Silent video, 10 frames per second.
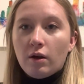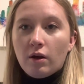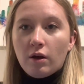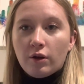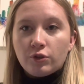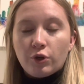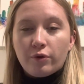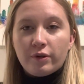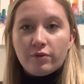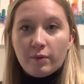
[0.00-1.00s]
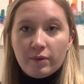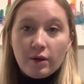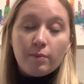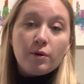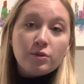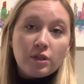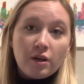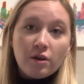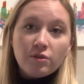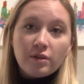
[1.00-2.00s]
I'll show it from the
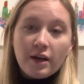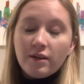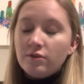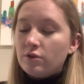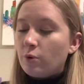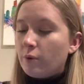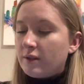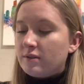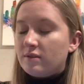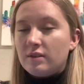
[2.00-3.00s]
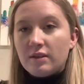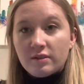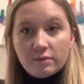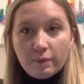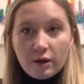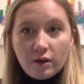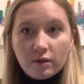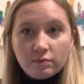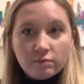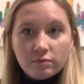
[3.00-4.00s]
posterior side so it's
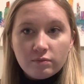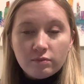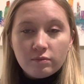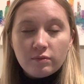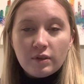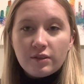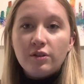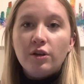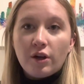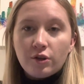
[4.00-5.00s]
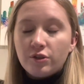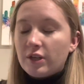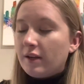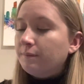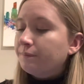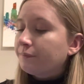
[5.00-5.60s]
easier to understand.